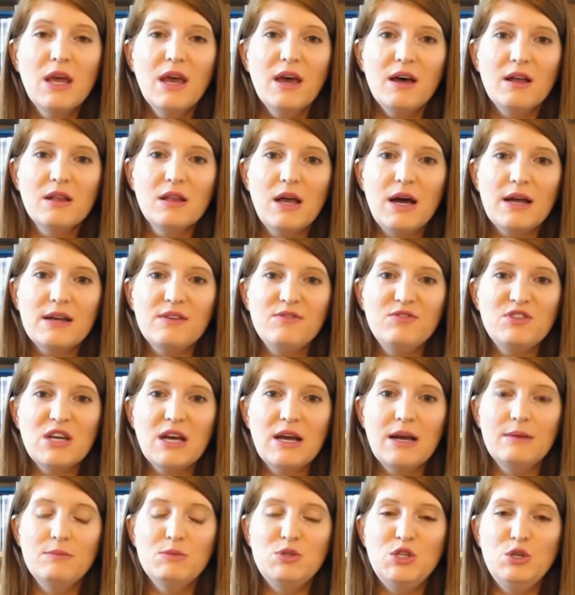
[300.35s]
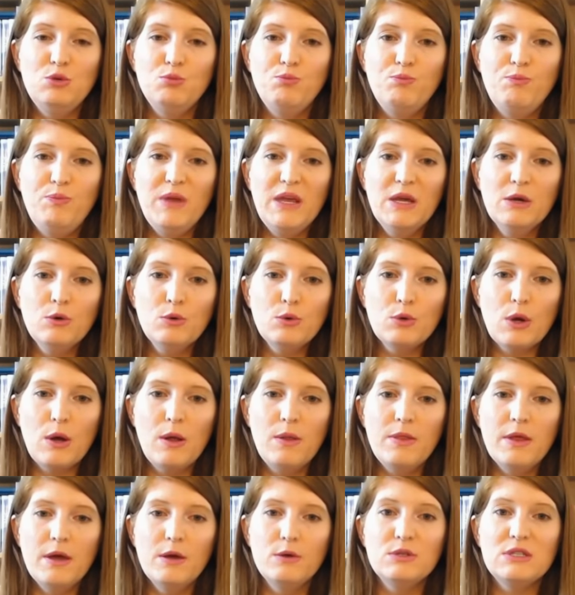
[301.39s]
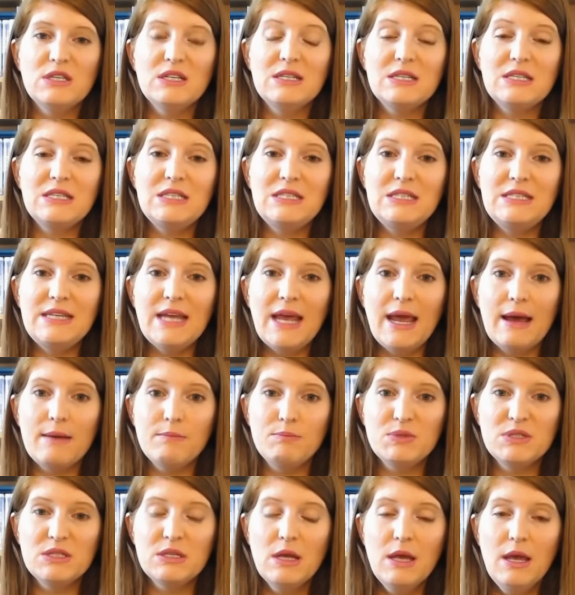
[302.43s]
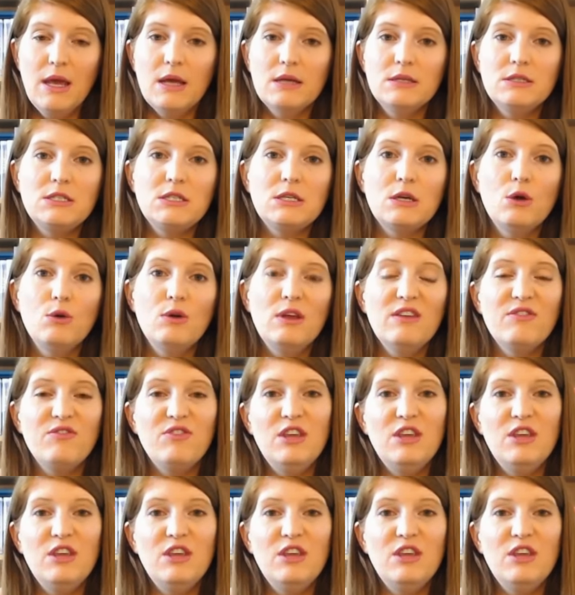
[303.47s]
a lot of times you build on those in steps. And so if